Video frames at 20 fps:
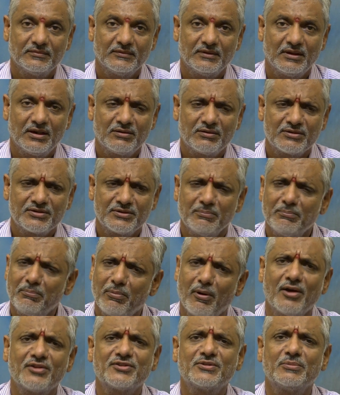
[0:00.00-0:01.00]
It was
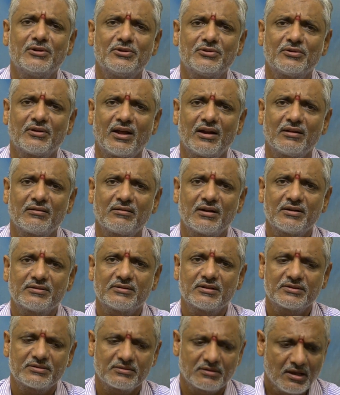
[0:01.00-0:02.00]
impossible to calculate
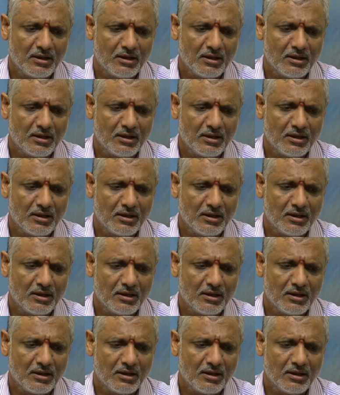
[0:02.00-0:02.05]
such.